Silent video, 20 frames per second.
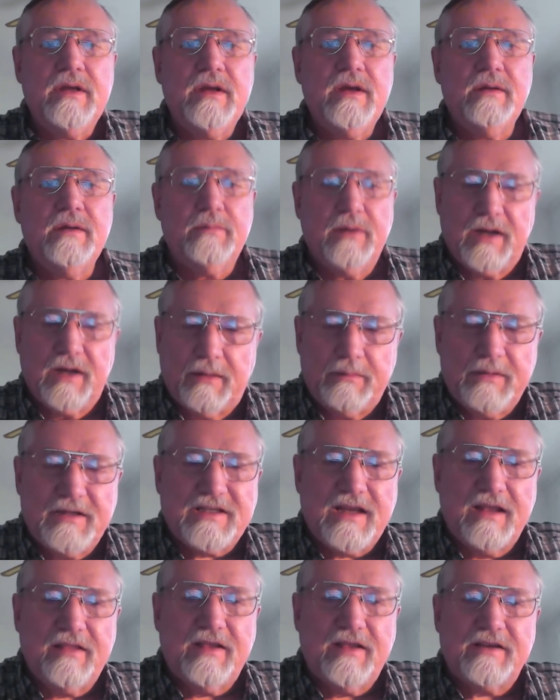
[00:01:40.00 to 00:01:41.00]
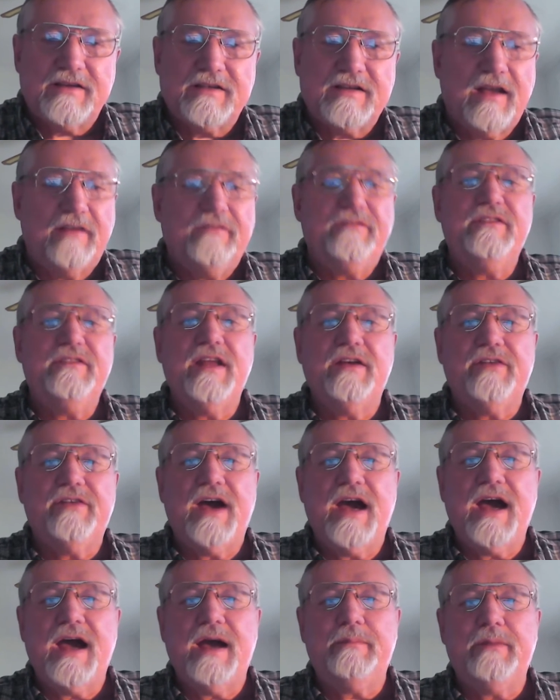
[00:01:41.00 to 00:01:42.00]
But let me say this, I've never
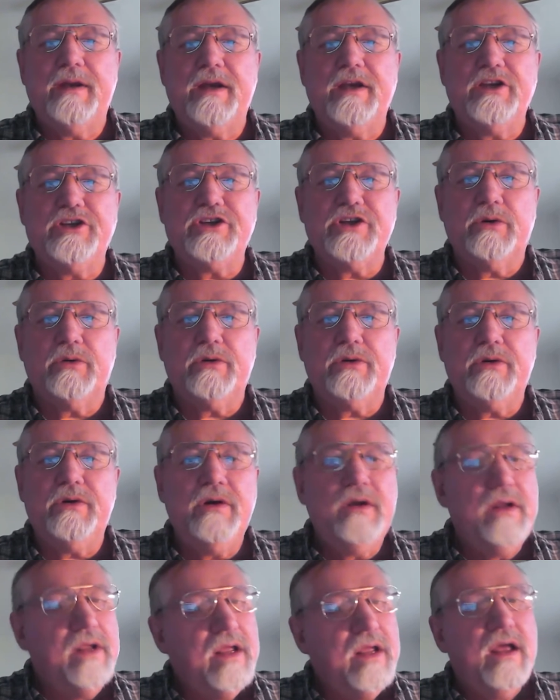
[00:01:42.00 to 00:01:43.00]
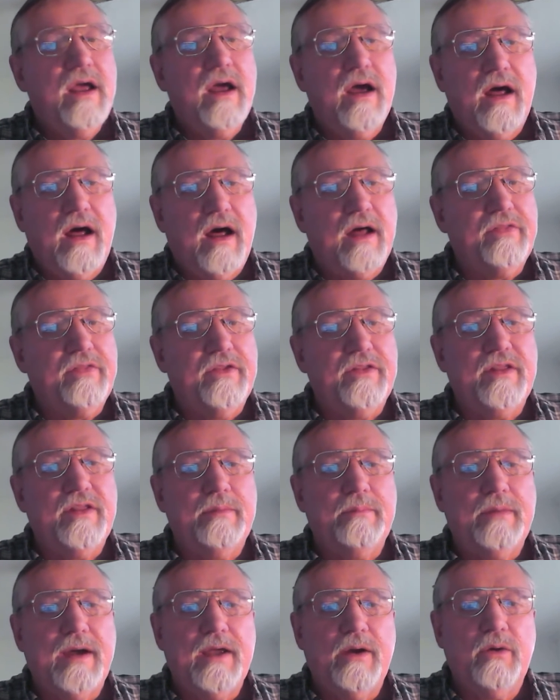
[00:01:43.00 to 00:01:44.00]
harmed any children other than
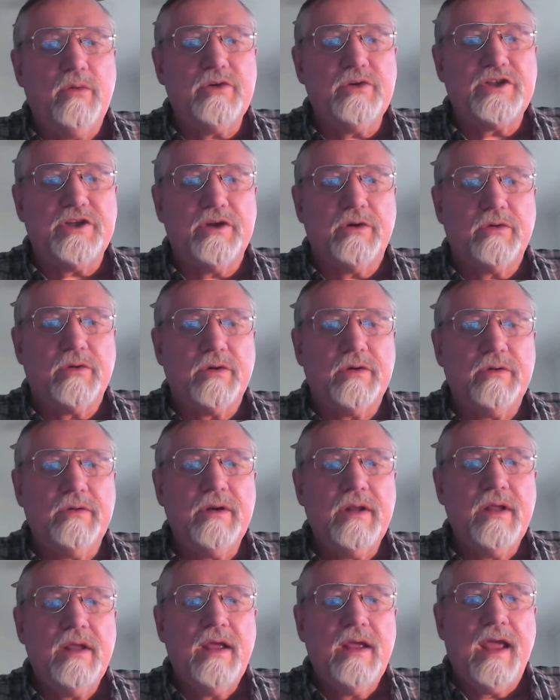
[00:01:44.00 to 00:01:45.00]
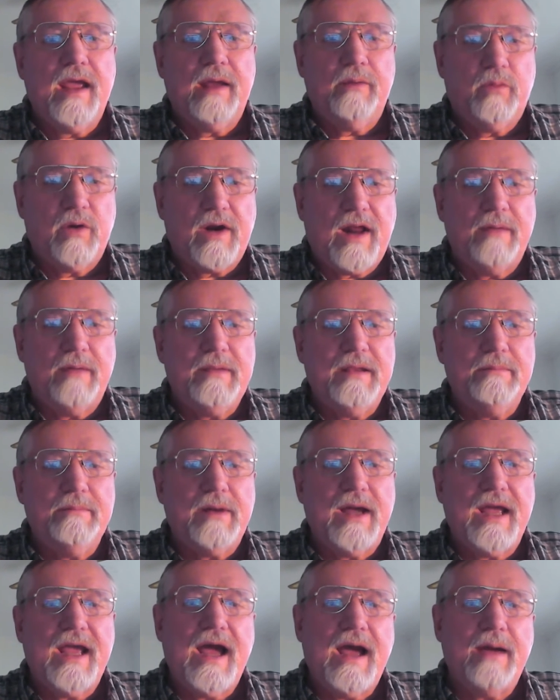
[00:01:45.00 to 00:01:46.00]
my own children. And what I mean
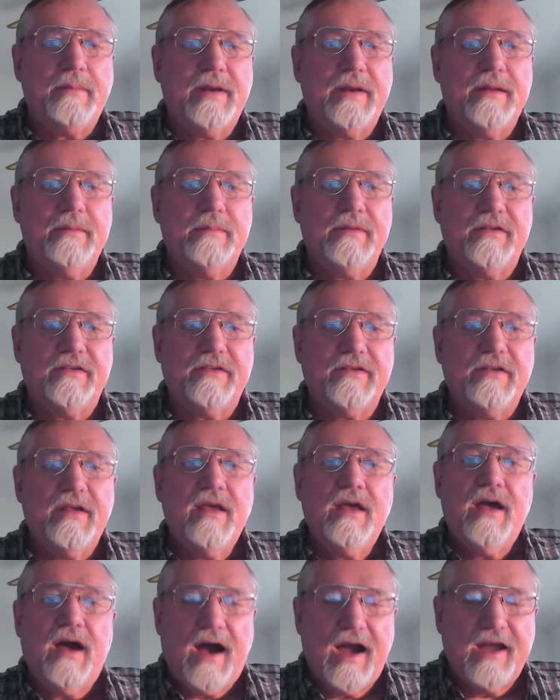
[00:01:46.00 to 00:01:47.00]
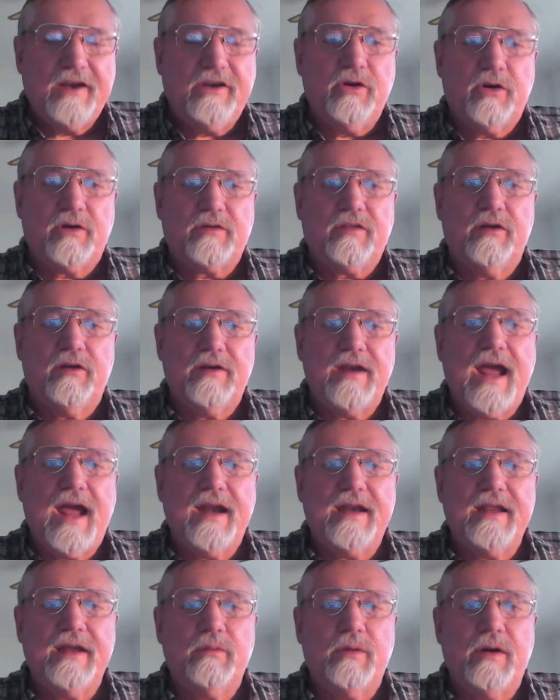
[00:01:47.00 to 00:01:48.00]
by harming them is I took their
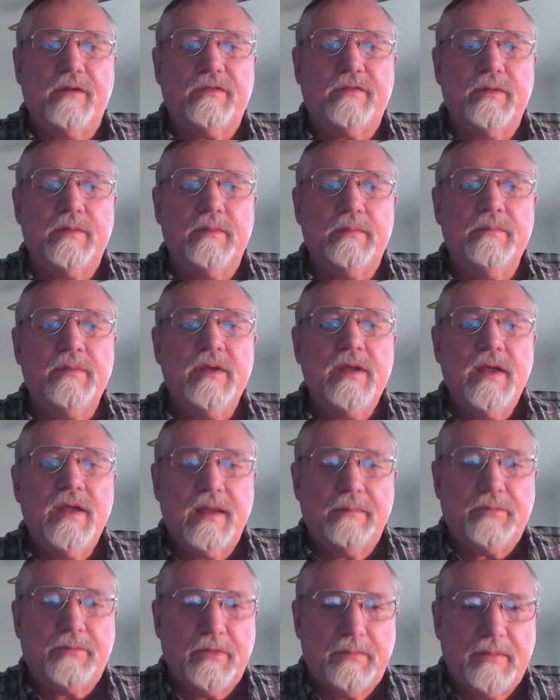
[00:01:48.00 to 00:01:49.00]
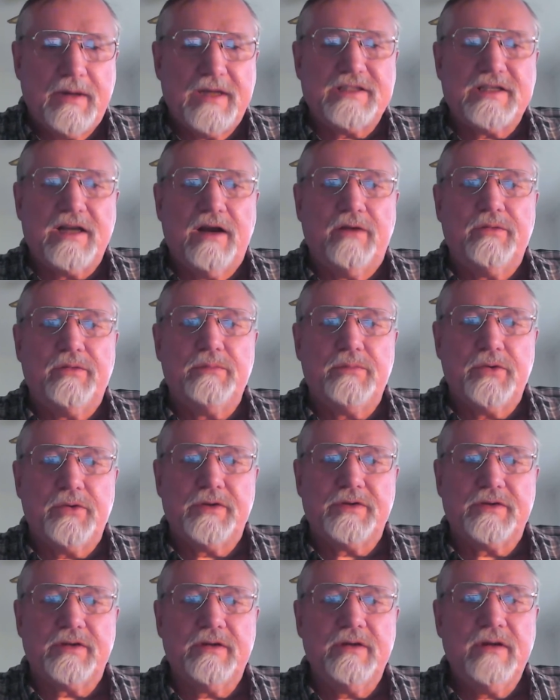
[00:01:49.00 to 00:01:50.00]
daddy away from them and put myself in
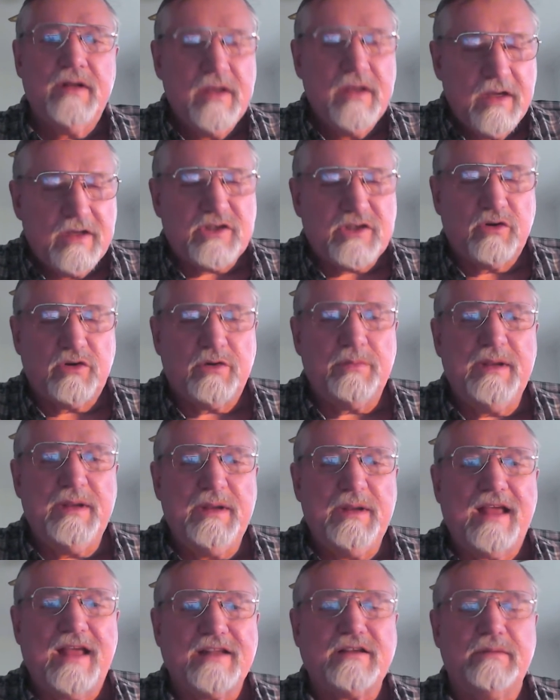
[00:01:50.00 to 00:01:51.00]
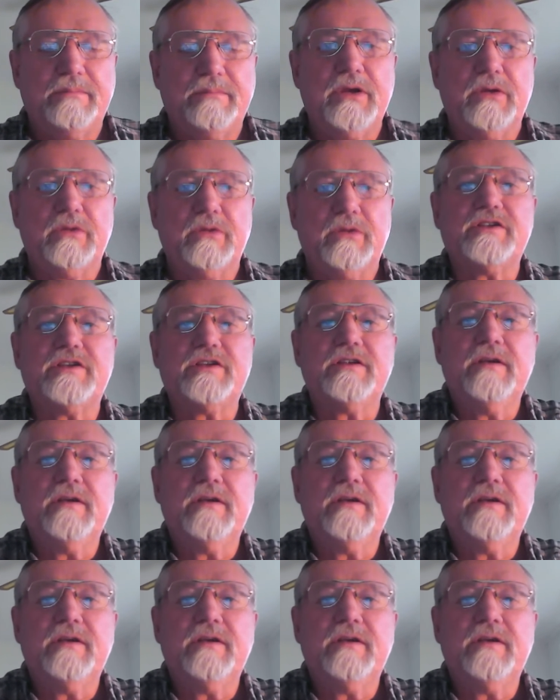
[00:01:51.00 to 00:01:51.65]
prison. So to me, that's abuse.